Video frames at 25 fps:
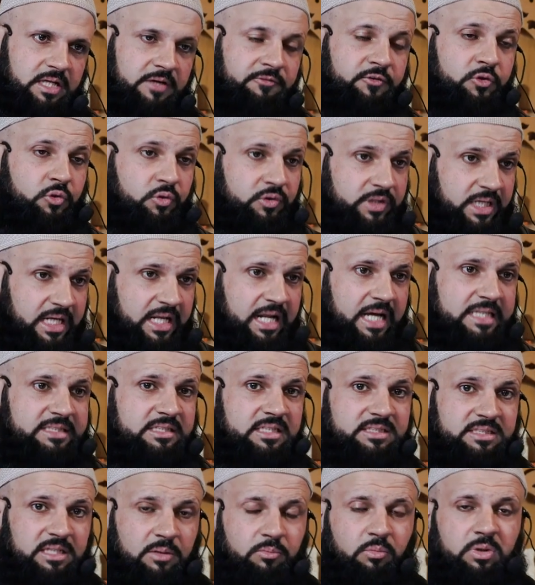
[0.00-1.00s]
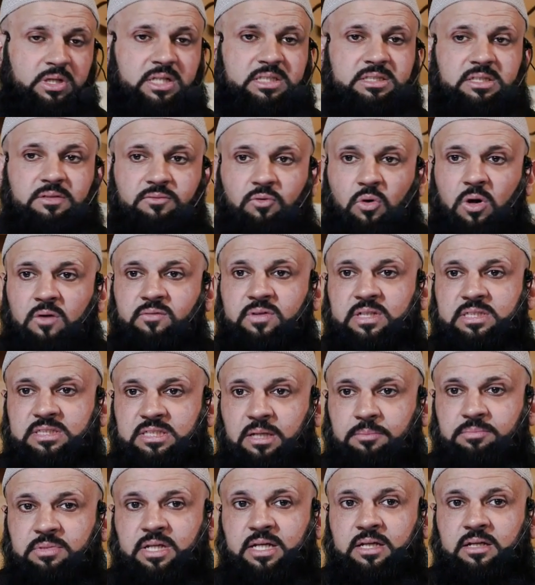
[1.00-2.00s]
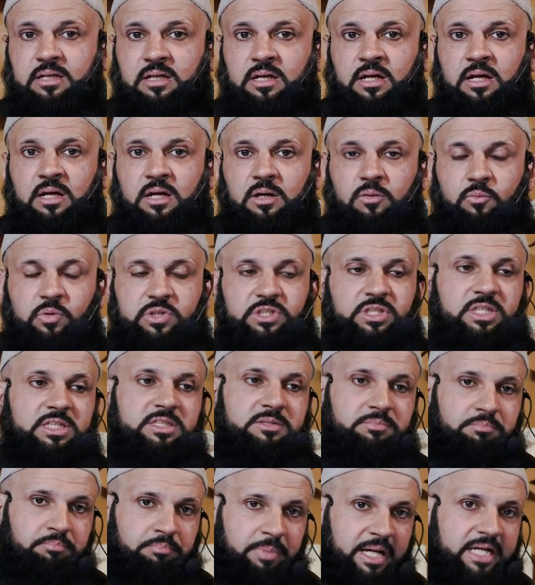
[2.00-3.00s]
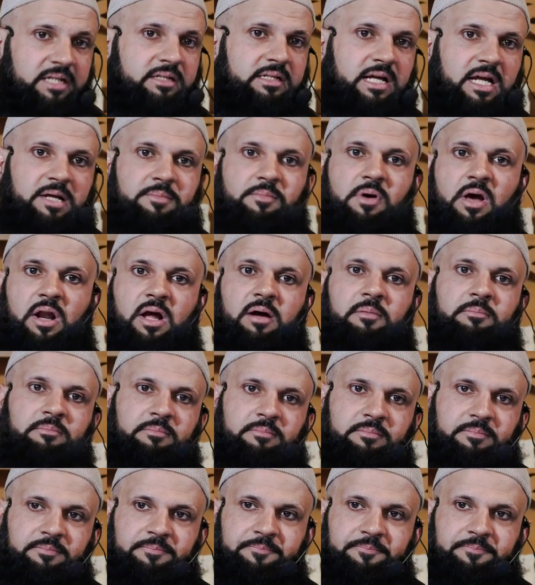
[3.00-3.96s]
If you realize that someone is involved in something which is big time haram.